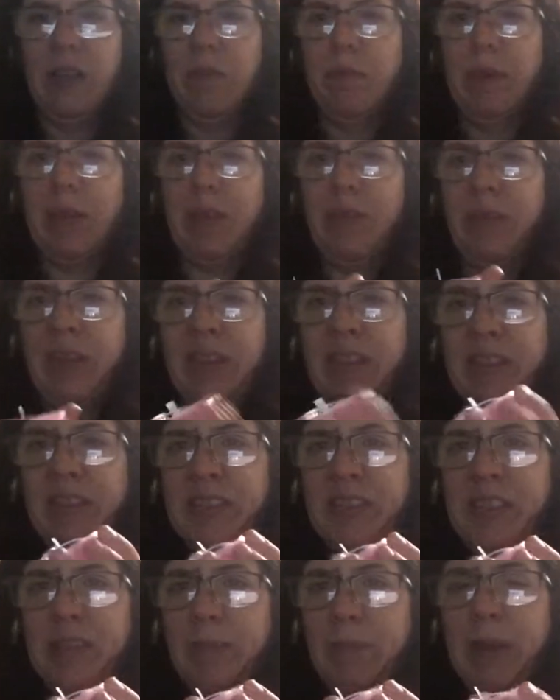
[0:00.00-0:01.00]
By the way,
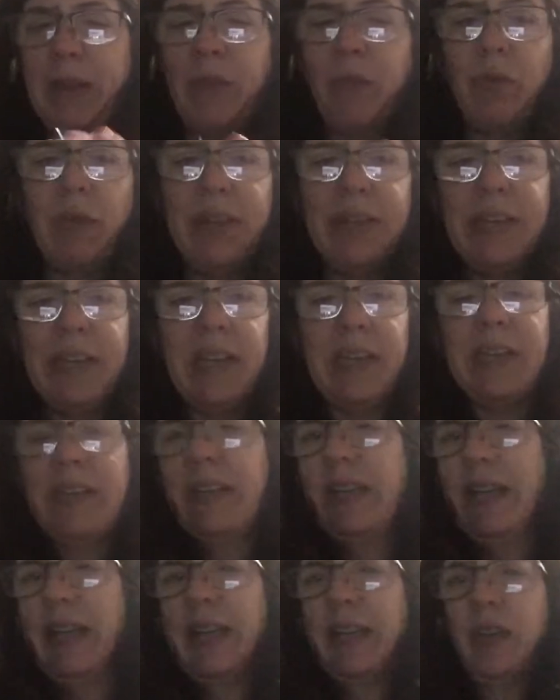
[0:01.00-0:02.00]
this is a pink one.
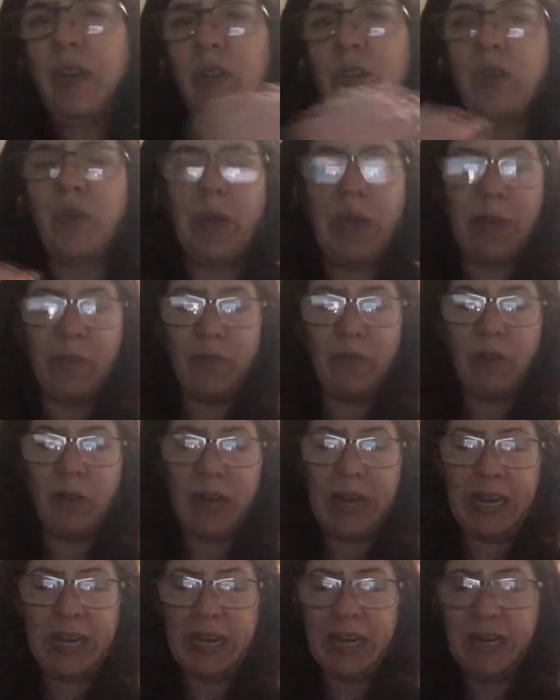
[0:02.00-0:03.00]
I also have
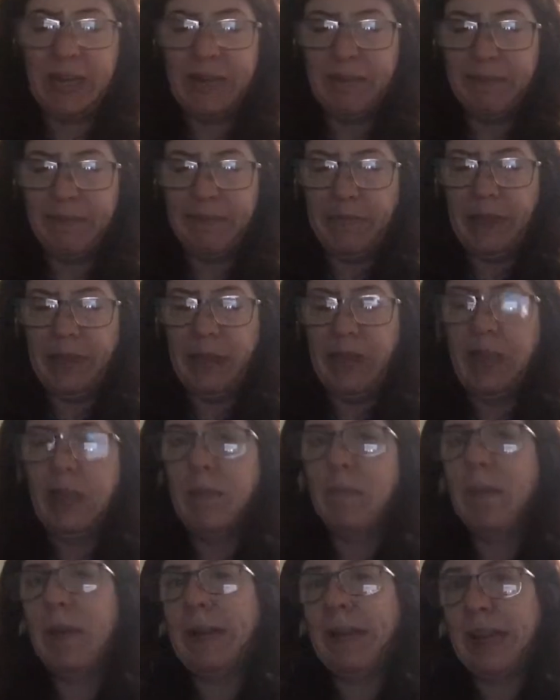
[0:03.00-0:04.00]
gray.
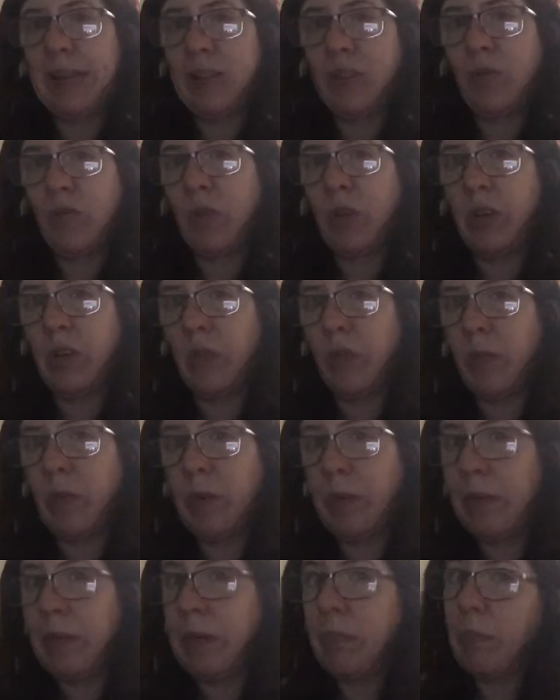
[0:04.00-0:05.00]
My next order will
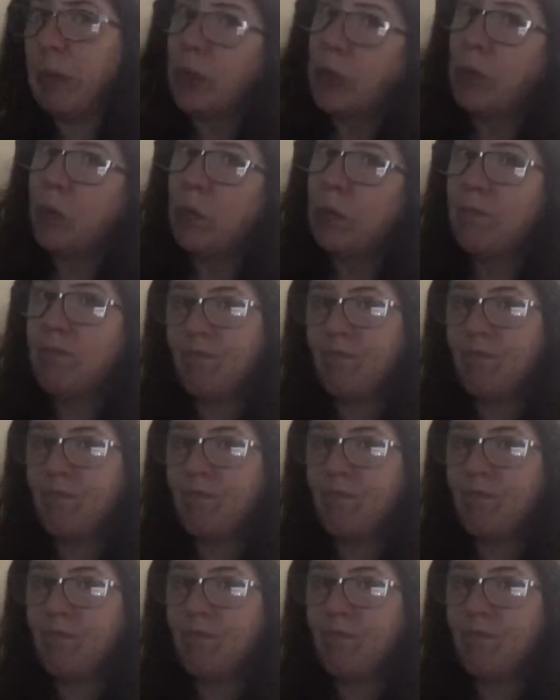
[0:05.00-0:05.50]
be blue.